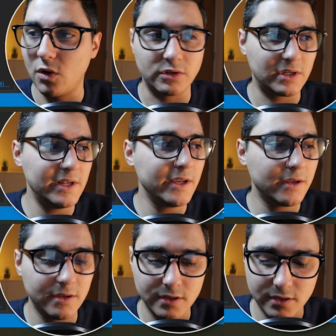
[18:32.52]

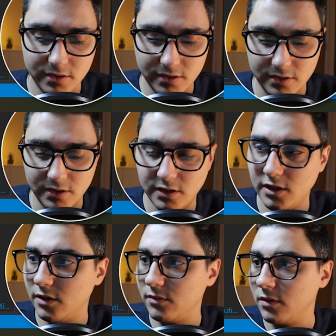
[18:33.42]
Onclick, and then
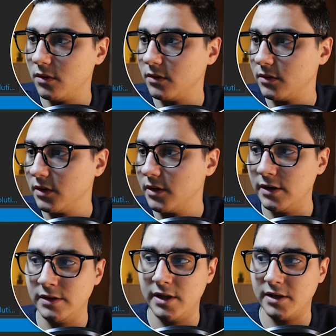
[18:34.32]
equal,
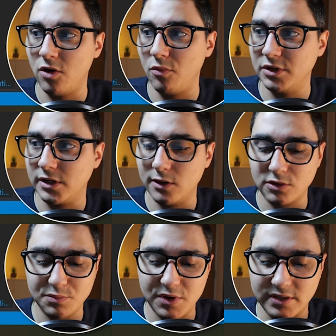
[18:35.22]
and then open
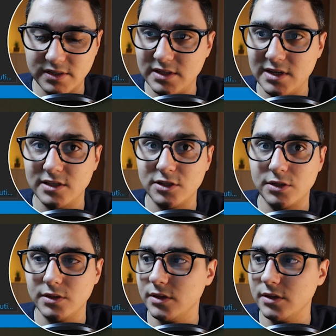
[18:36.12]
close parentheses,